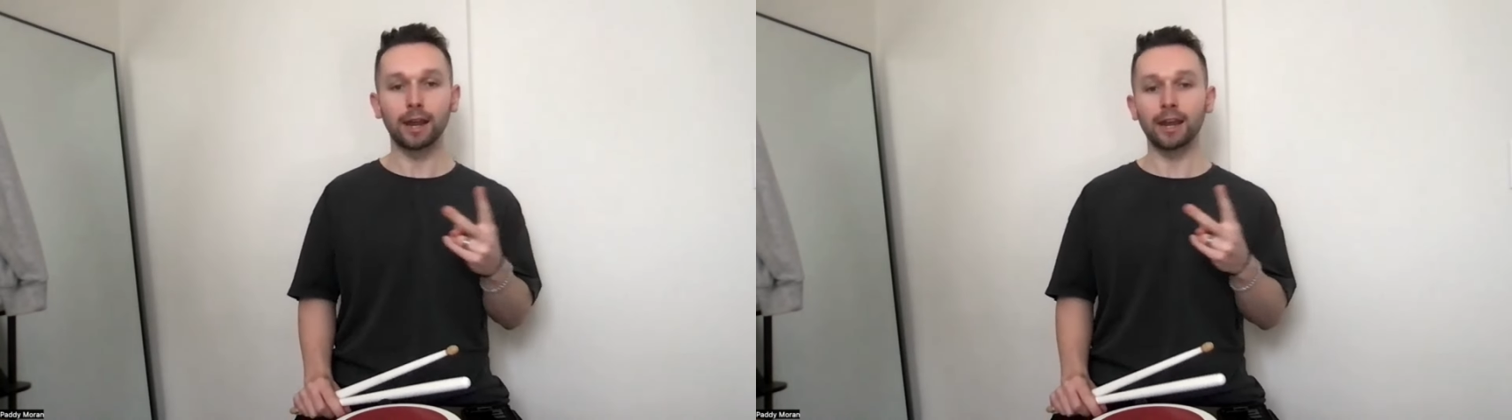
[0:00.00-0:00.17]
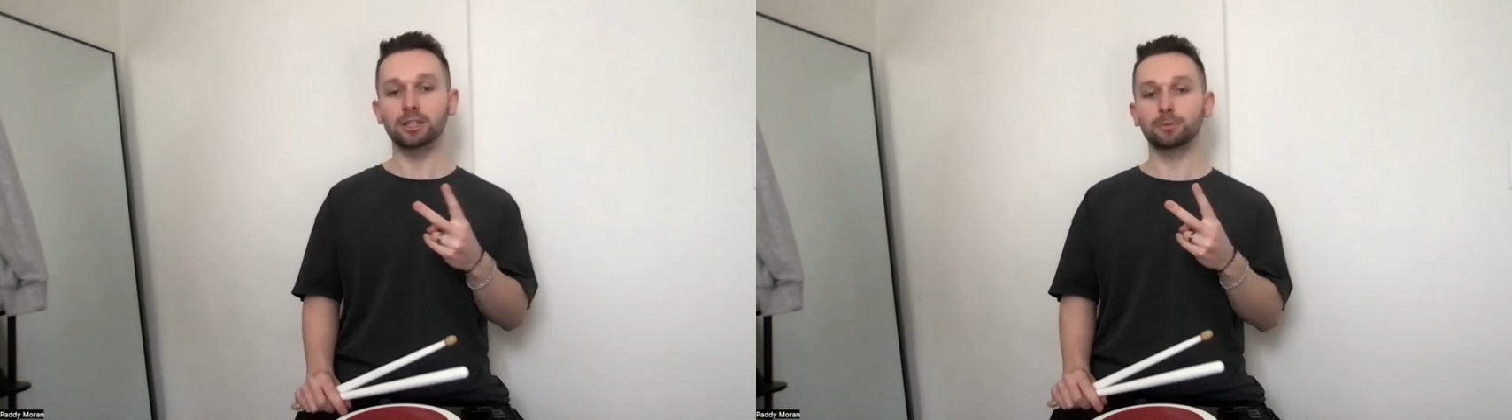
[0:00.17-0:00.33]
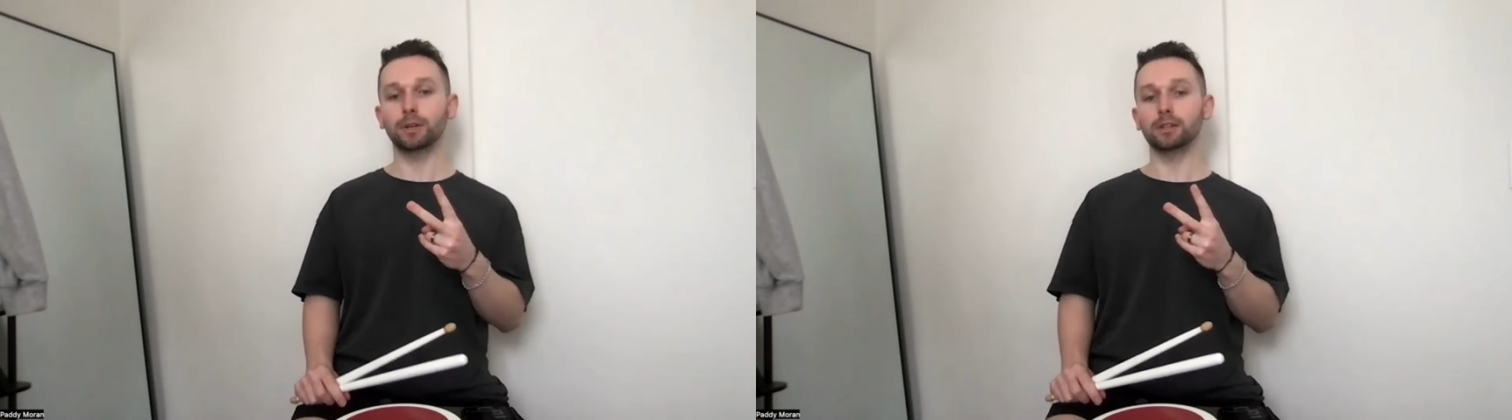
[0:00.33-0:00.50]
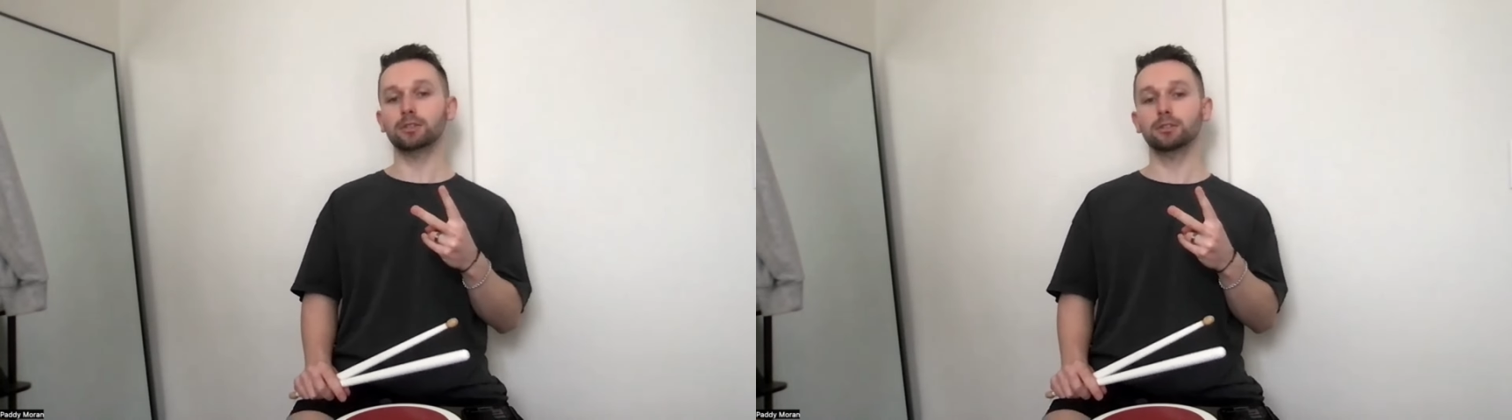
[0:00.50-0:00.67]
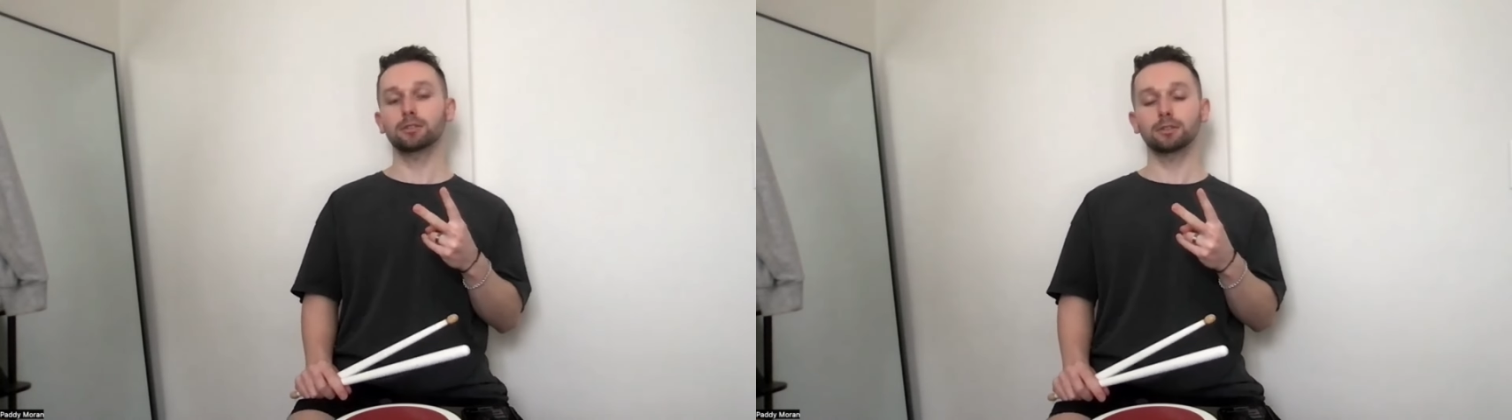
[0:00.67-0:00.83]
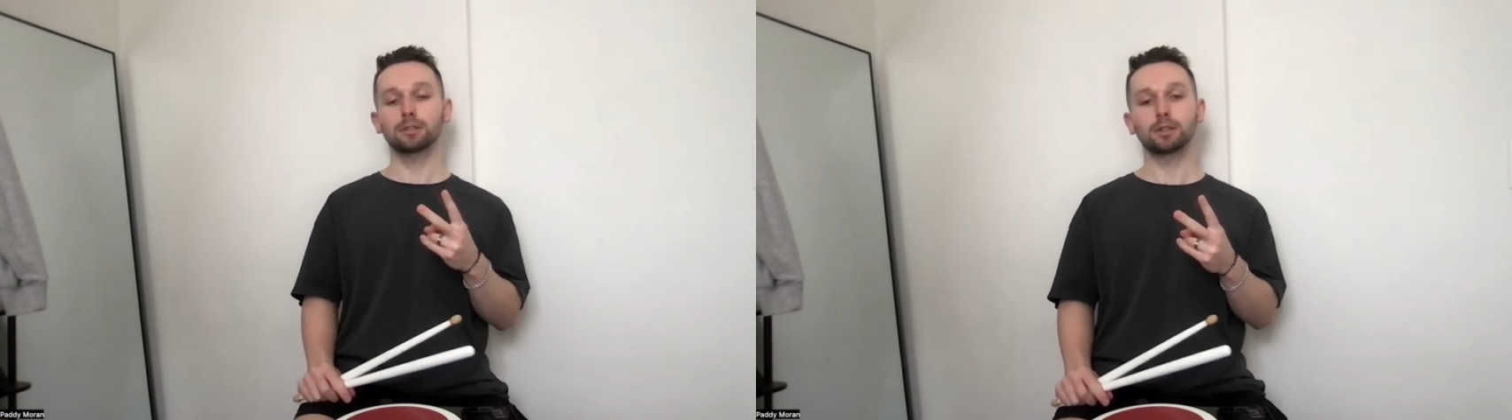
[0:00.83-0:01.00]

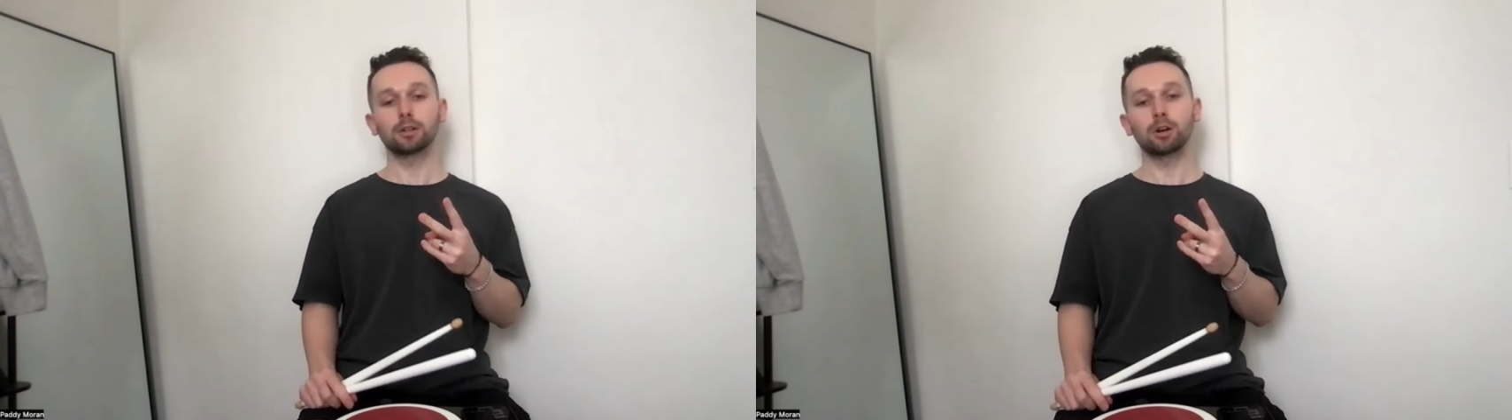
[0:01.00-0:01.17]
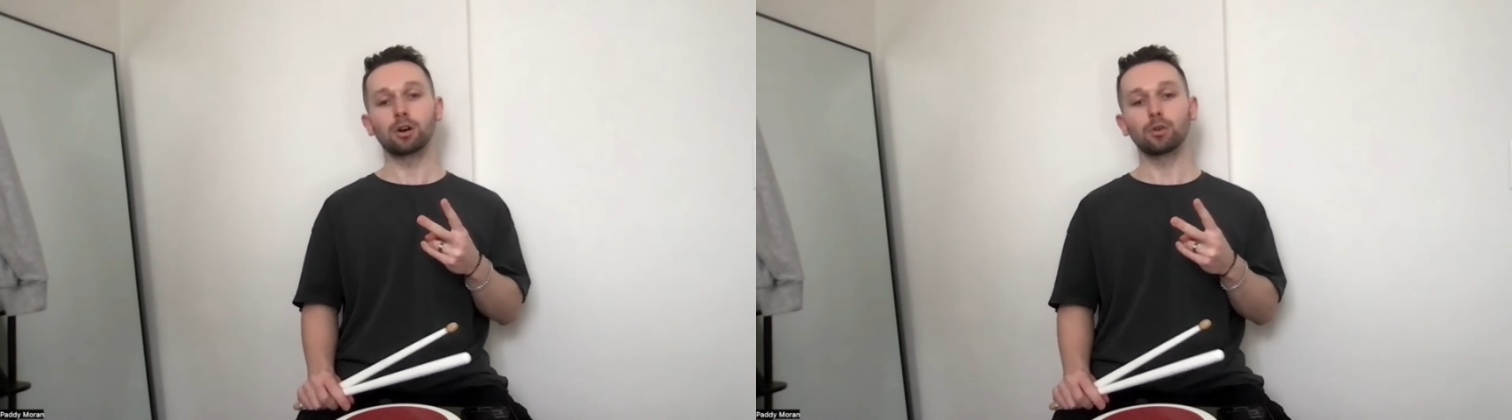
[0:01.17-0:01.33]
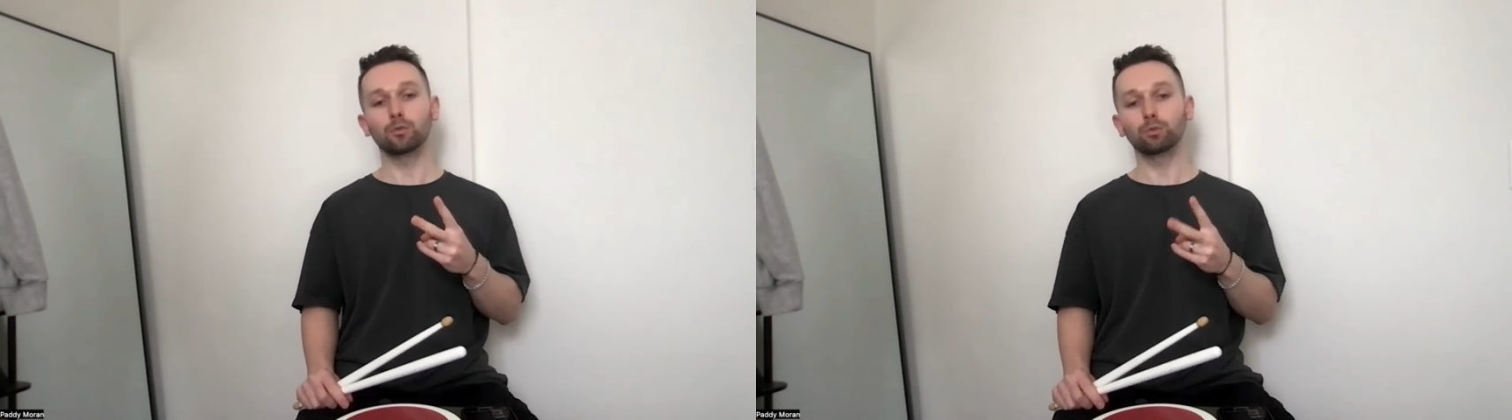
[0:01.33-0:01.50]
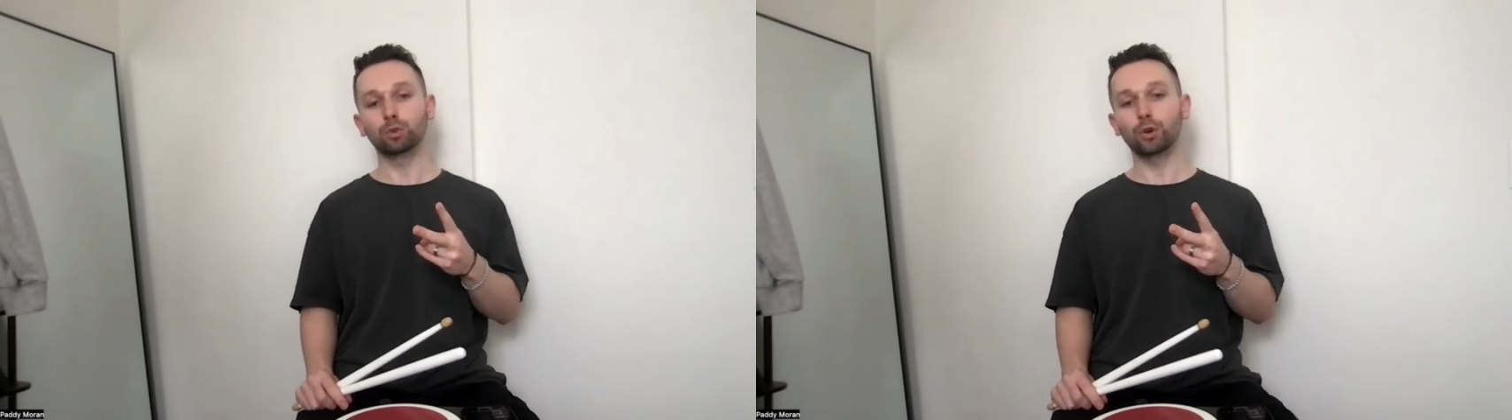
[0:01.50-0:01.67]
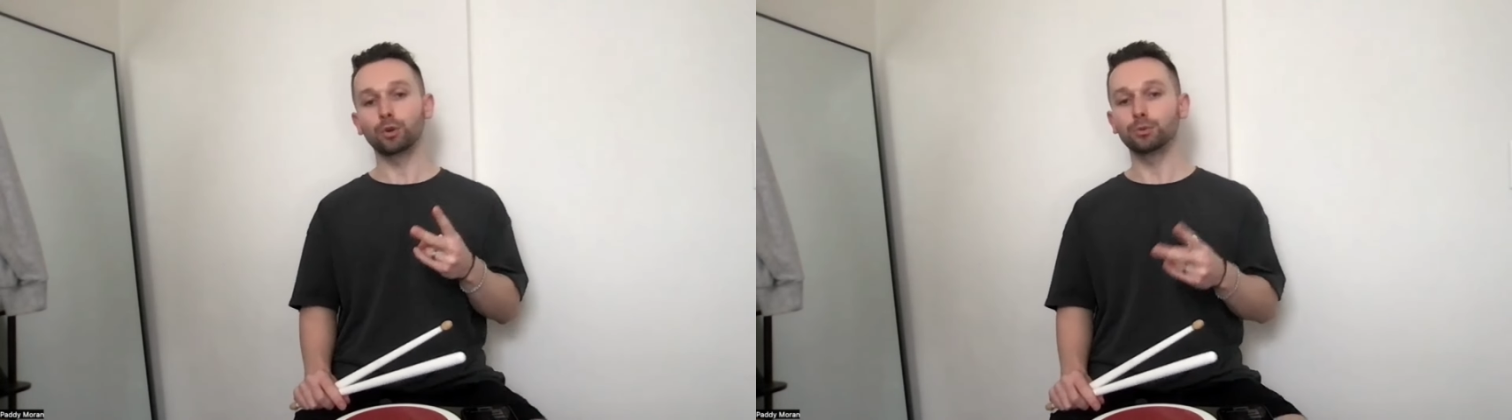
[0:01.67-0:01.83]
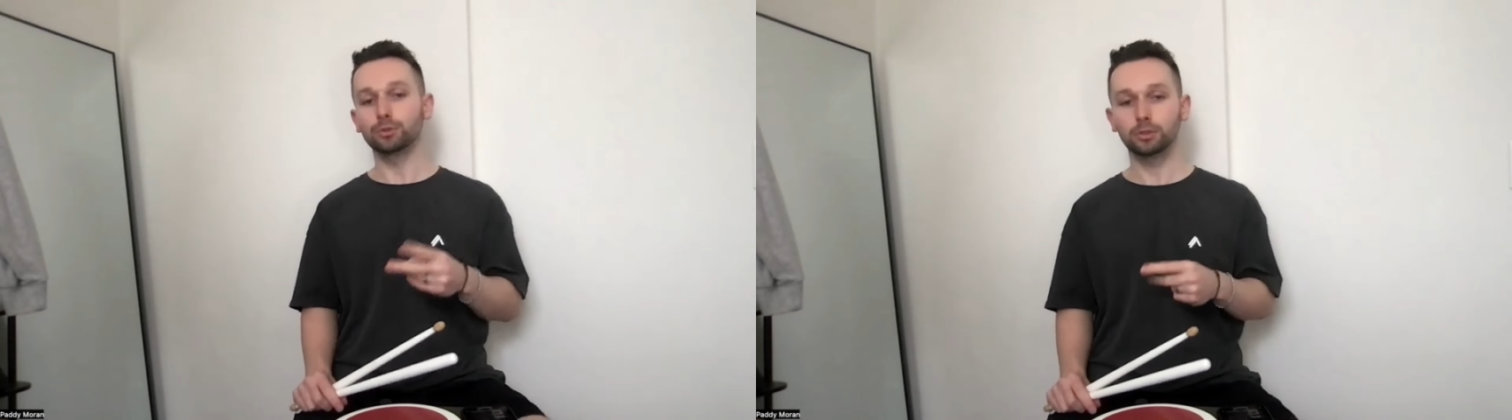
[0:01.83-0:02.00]
aspects of
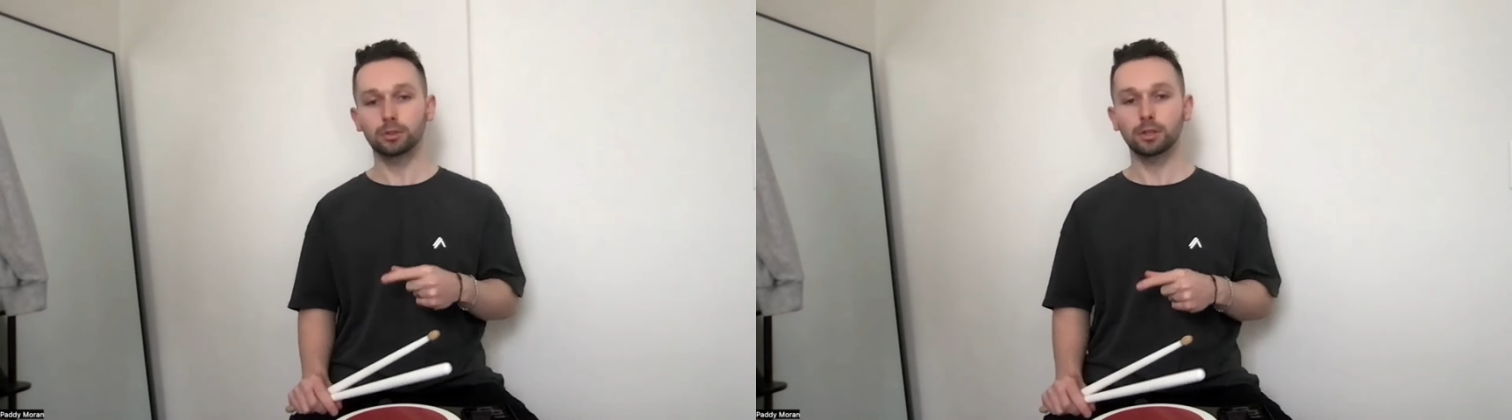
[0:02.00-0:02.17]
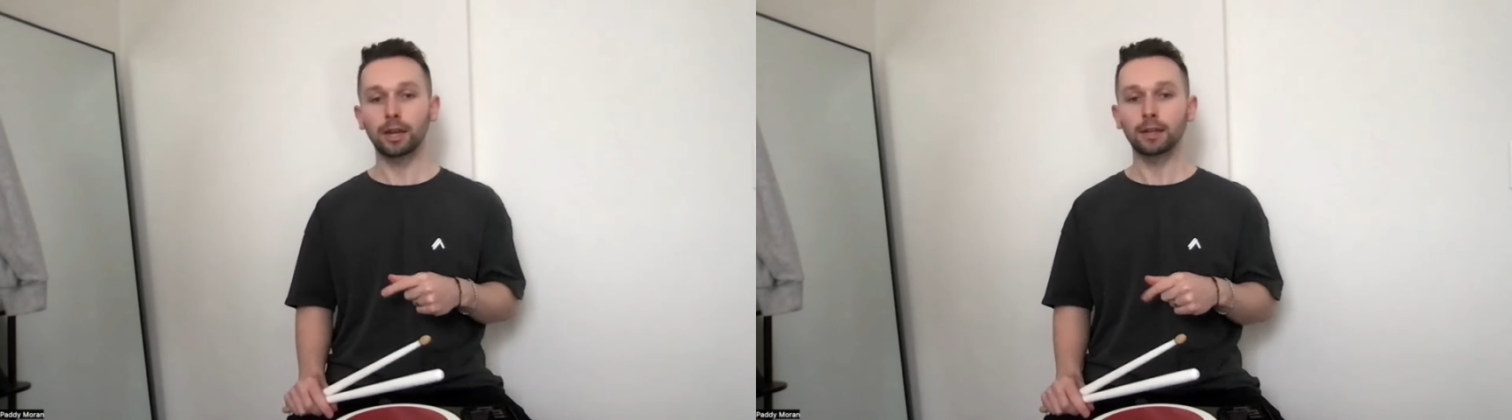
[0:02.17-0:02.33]
rolls,